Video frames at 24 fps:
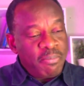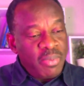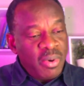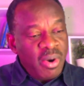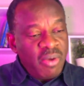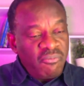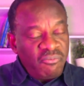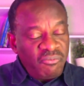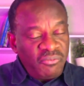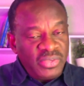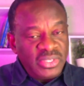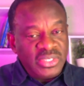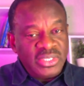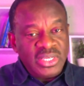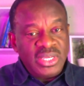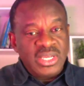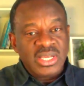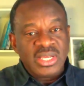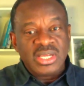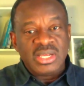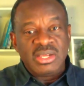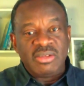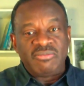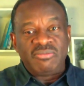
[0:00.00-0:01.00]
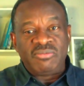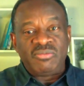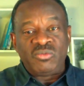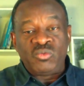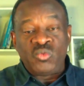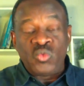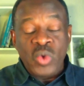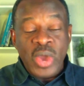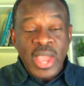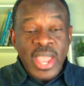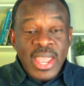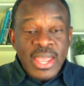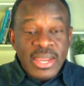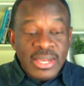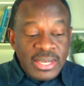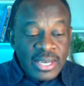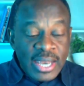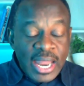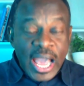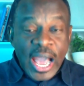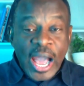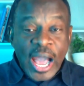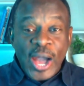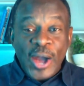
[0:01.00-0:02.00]
A profit curve,
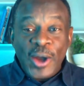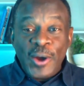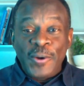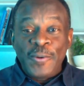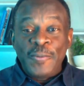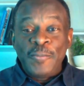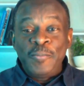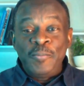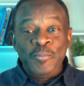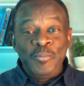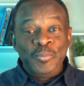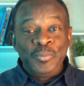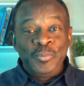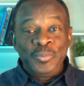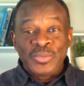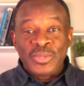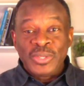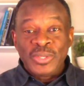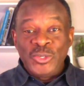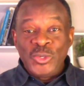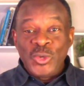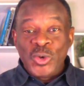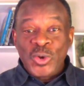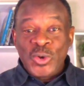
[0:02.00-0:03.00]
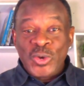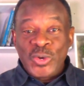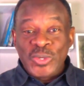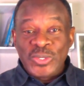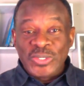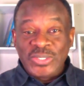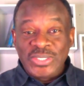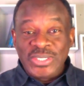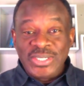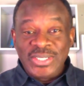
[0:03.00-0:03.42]
when now your